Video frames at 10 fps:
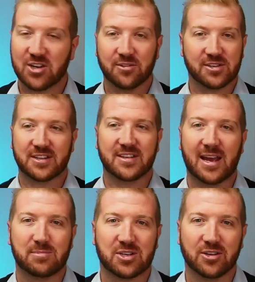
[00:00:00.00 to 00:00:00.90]
are the
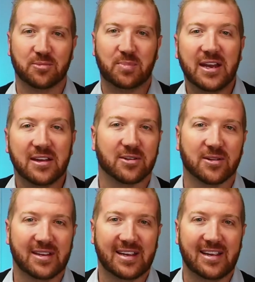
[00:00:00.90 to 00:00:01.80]
absolute pinnacle
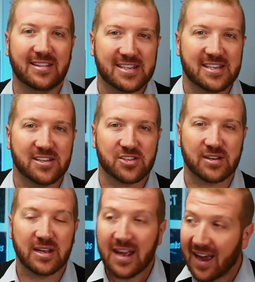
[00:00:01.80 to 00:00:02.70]
in this industry.
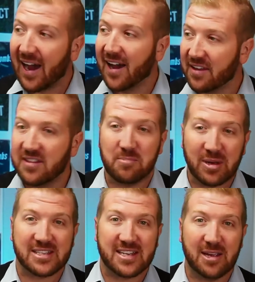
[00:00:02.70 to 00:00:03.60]
Are they the
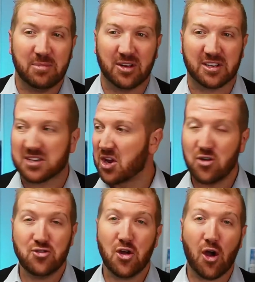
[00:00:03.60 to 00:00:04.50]
best hamburgers?
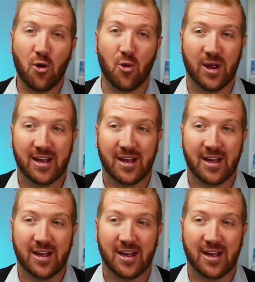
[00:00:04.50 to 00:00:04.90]
No.